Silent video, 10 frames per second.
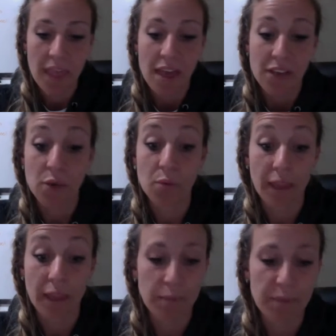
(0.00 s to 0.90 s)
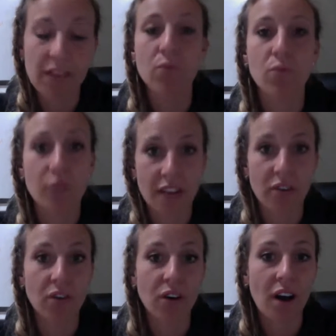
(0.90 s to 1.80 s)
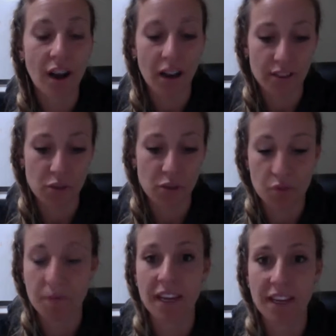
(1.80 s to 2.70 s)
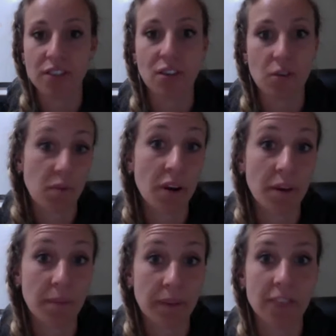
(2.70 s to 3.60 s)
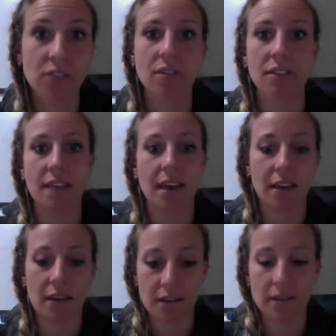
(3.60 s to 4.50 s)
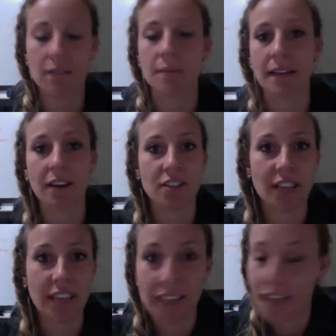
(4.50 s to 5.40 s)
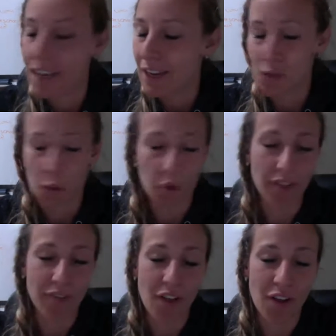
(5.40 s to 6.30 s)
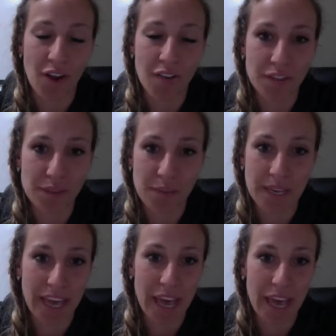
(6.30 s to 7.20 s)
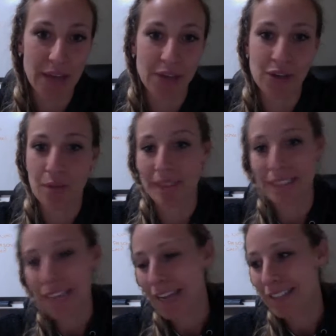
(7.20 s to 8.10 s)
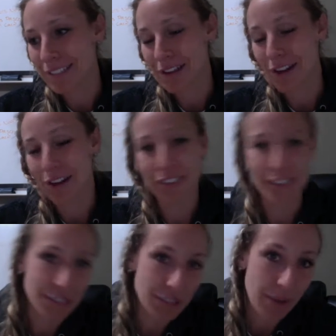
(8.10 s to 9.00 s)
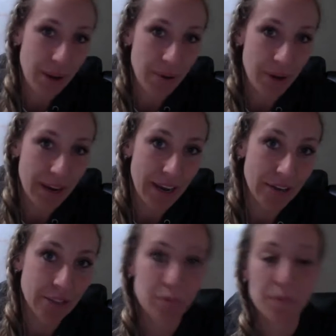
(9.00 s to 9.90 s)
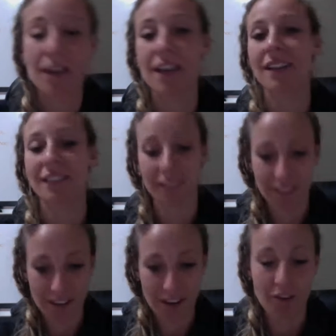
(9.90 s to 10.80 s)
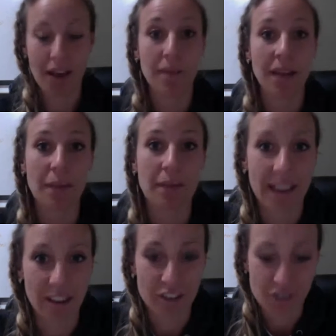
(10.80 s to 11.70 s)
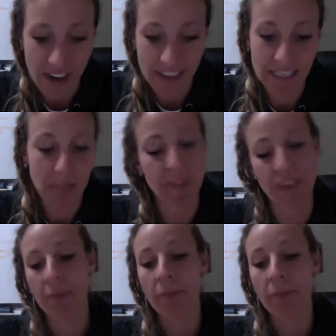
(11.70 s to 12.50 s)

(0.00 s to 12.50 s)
So like being real on social media is so important, because you can say, oh my gosh, like totally fallen off this weekend. My diet stunk, didn't do my workouts, but I'm getting back on track type of thing.